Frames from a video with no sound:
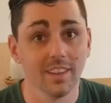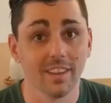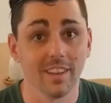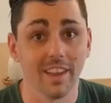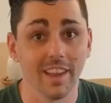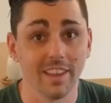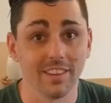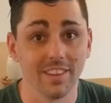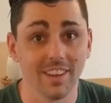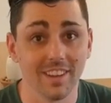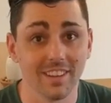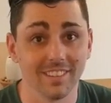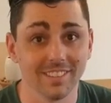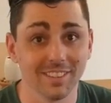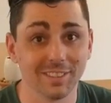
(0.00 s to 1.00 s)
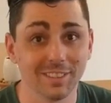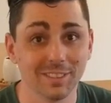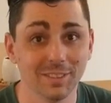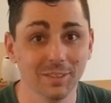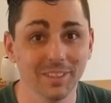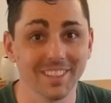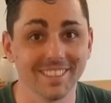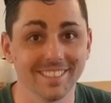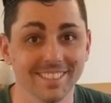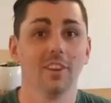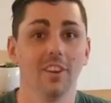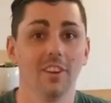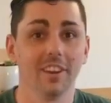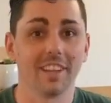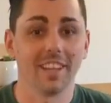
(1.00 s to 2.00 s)
And let's get to it.
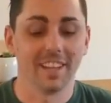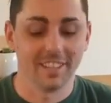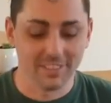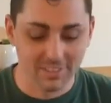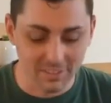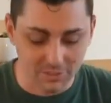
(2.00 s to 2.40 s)
Alright guys,